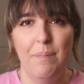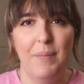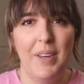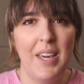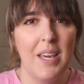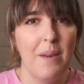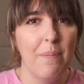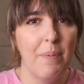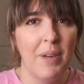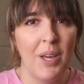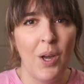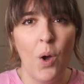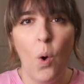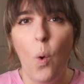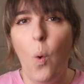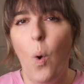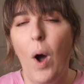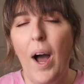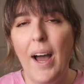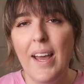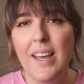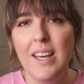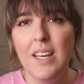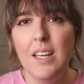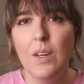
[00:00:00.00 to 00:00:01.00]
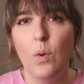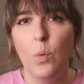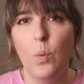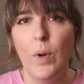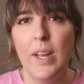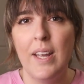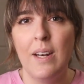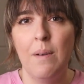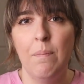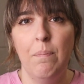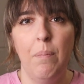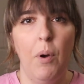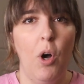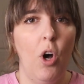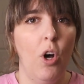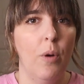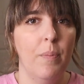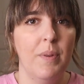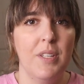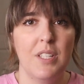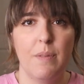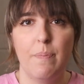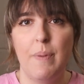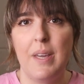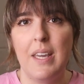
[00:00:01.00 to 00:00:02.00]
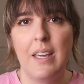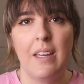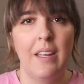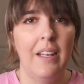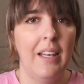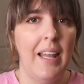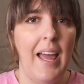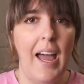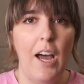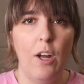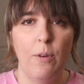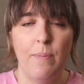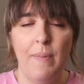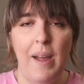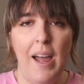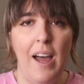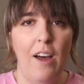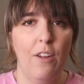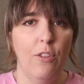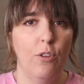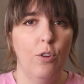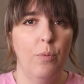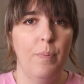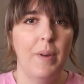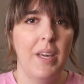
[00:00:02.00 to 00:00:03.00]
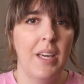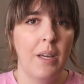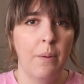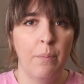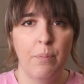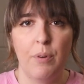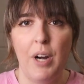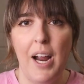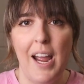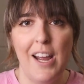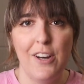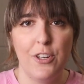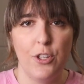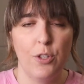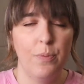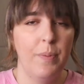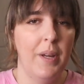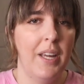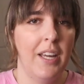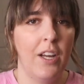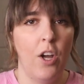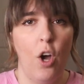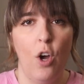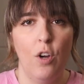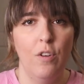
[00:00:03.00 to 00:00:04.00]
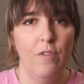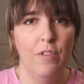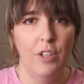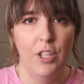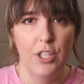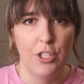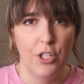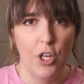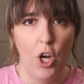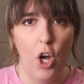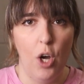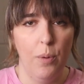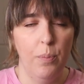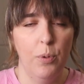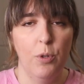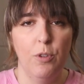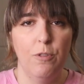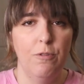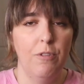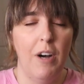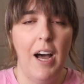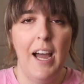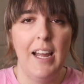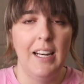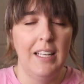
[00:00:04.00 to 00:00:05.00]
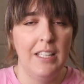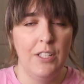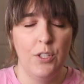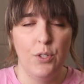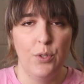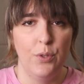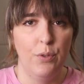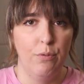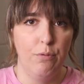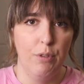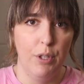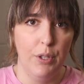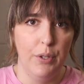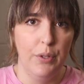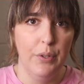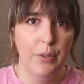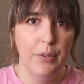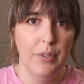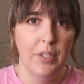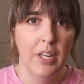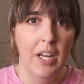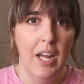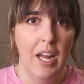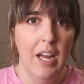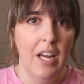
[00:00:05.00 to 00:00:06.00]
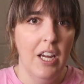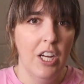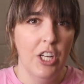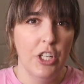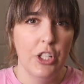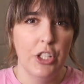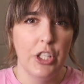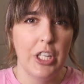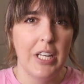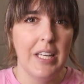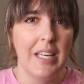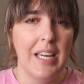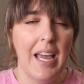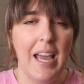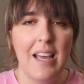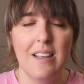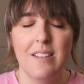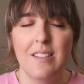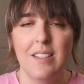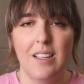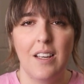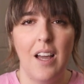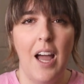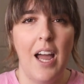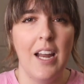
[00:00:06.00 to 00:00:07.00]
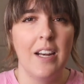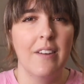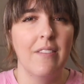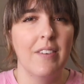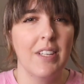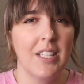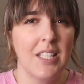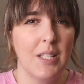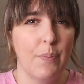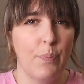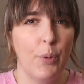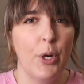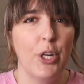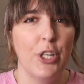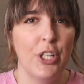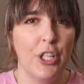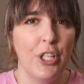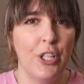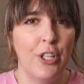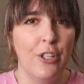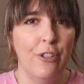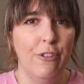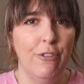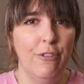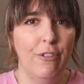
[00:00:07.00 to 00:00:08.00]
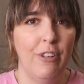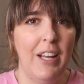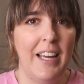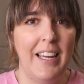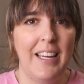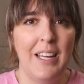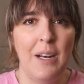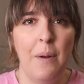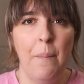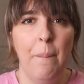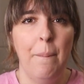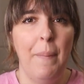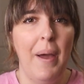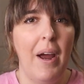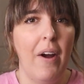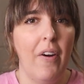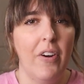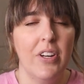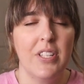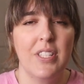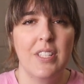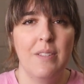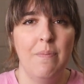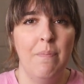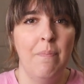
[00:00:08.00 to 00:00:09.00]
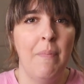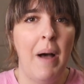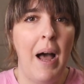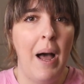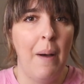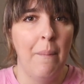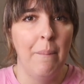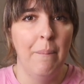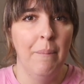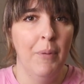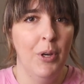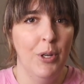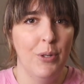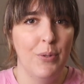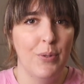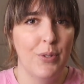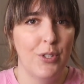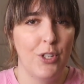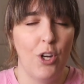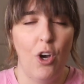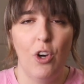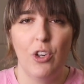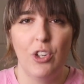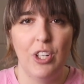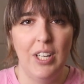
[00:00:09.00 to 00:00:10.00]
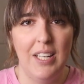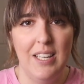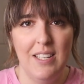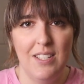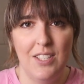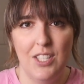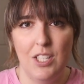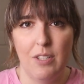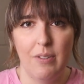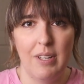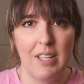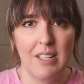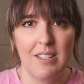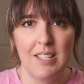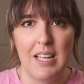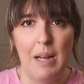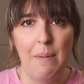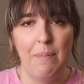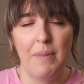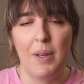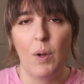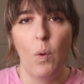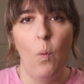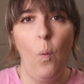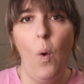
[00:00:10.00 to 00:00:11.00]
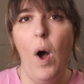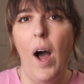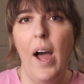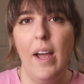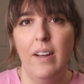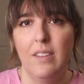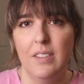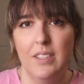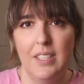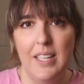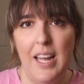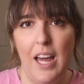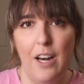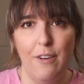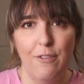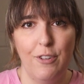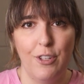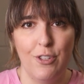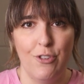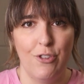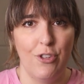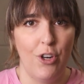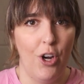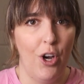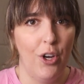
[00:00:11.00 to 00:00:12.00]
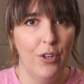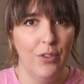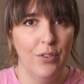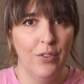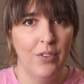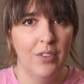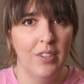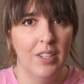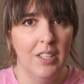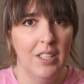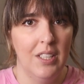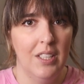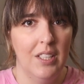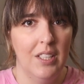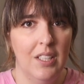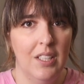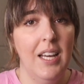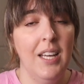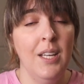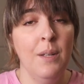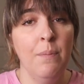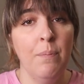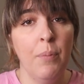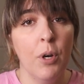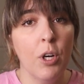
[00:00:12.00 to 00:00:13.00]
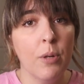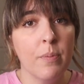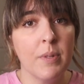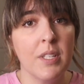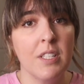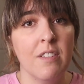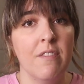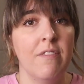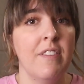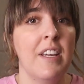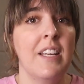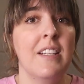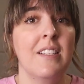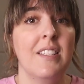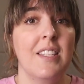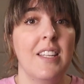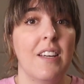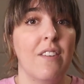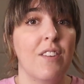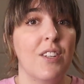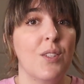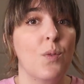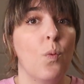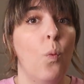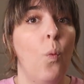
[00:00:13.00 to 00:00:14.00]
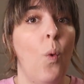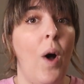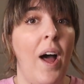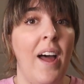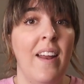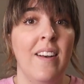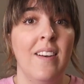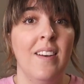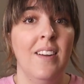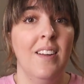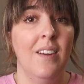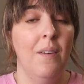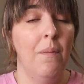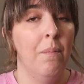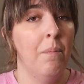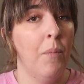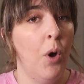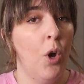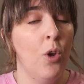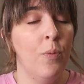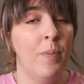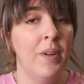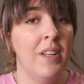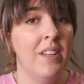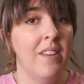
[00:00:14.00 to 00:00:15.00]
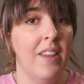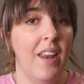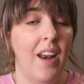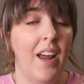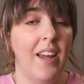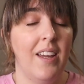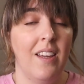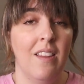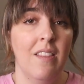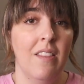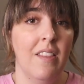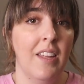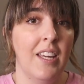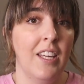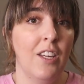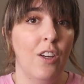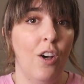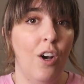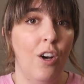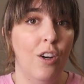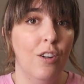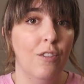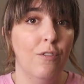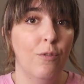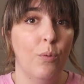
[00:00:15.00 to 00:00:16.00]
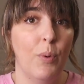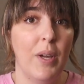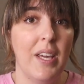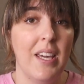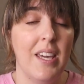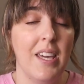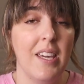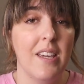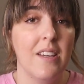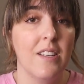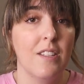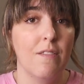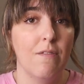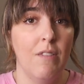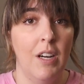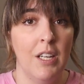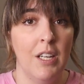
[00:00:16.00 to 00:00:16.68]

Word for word: keeping quiet when Bob is being a loudmouth or being brash or being over the top or violent or rude. She has the kind of expression of like an embarrassed mum whose toddler is doing something wild and out of control. In Bob's defense, there is one moment that I can think of where he is